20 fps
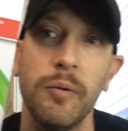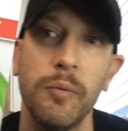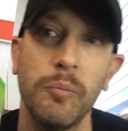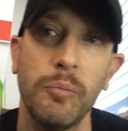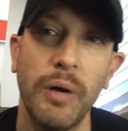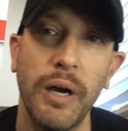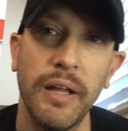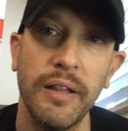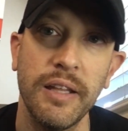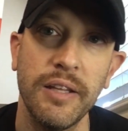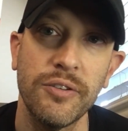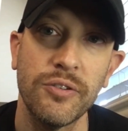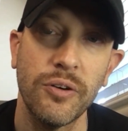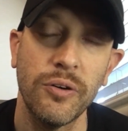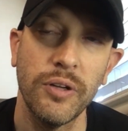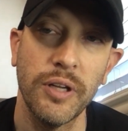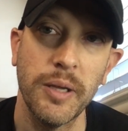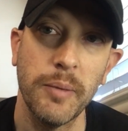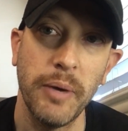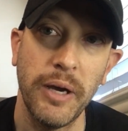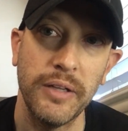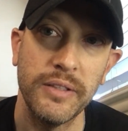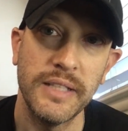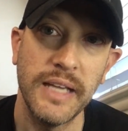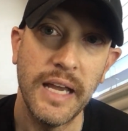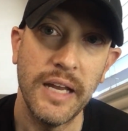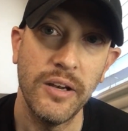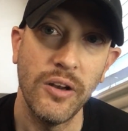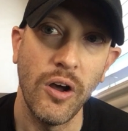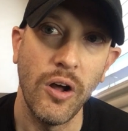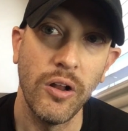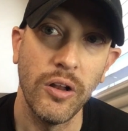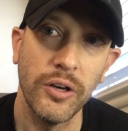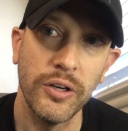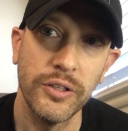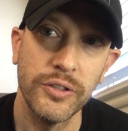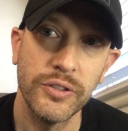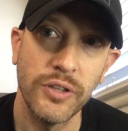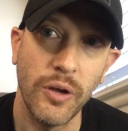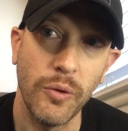but these are only about $10
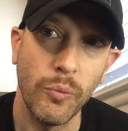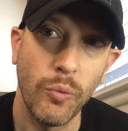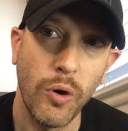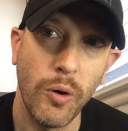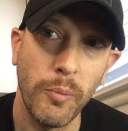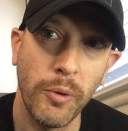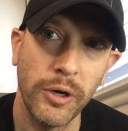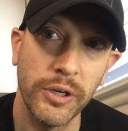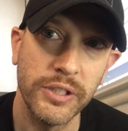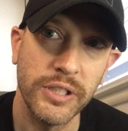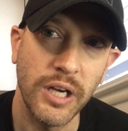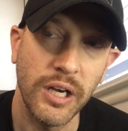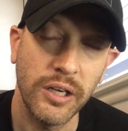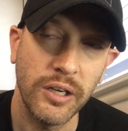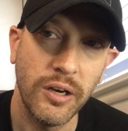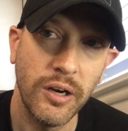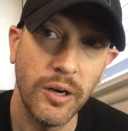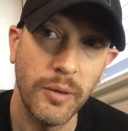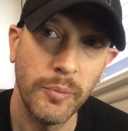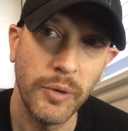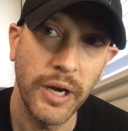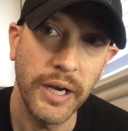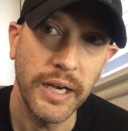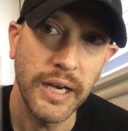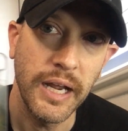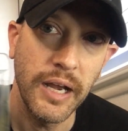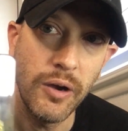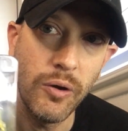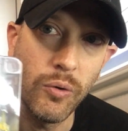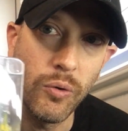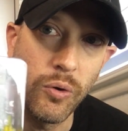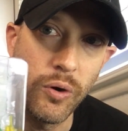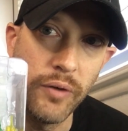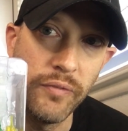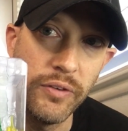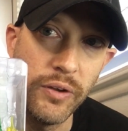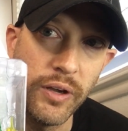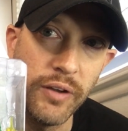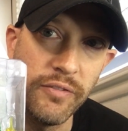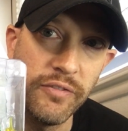on Walmart.com right now, or
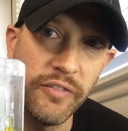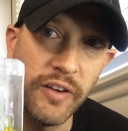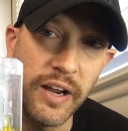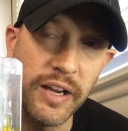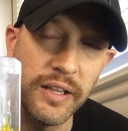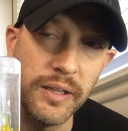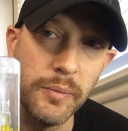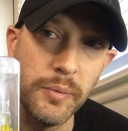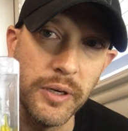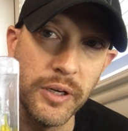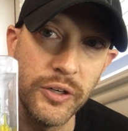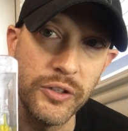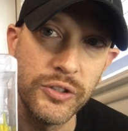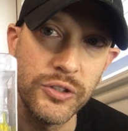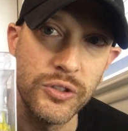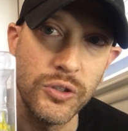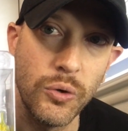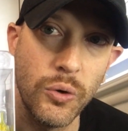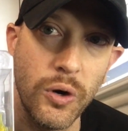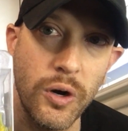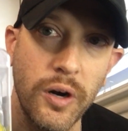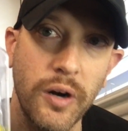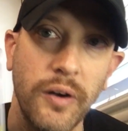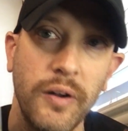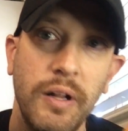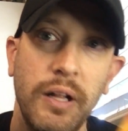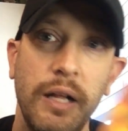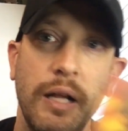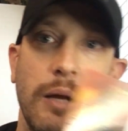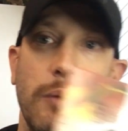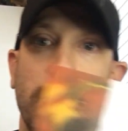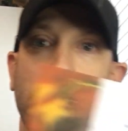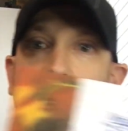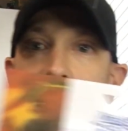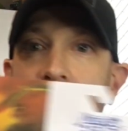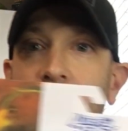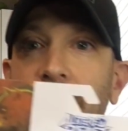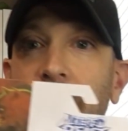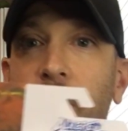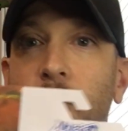if you could find them in your store. But I
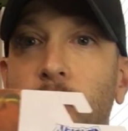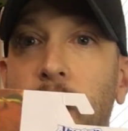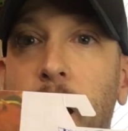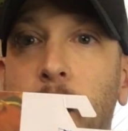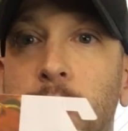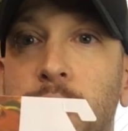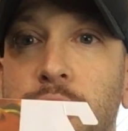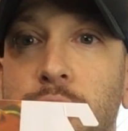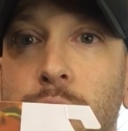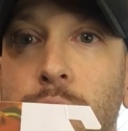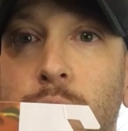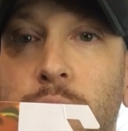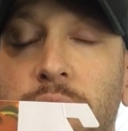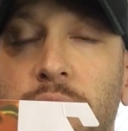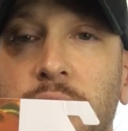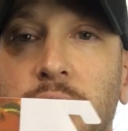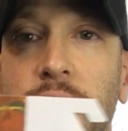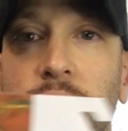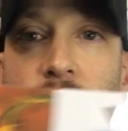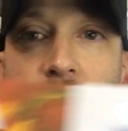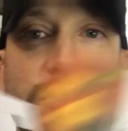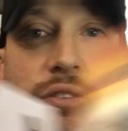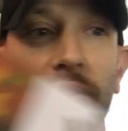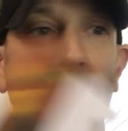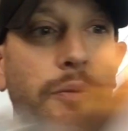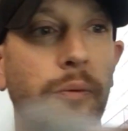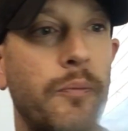did grab 2 of these,